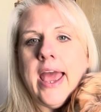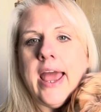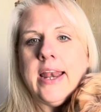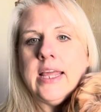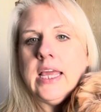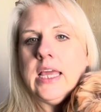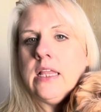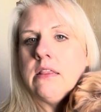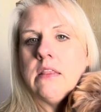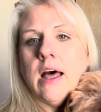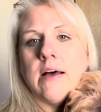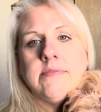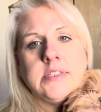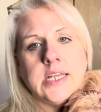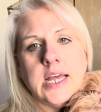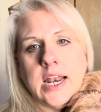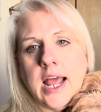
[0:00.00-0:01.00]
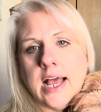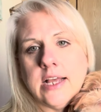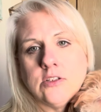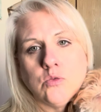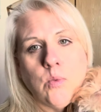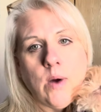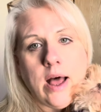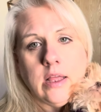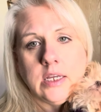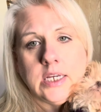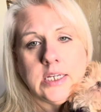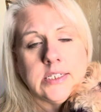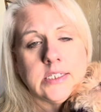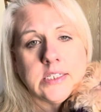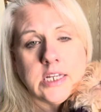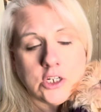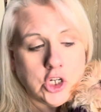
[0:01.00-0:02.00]
And he loves it as well.
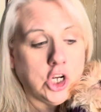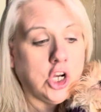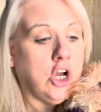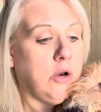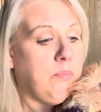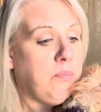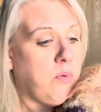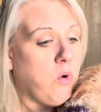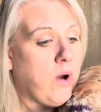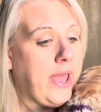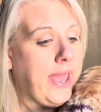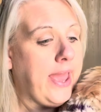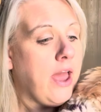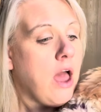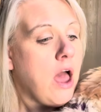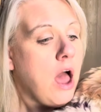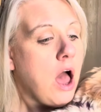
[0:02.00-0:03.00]
He's such a good boy.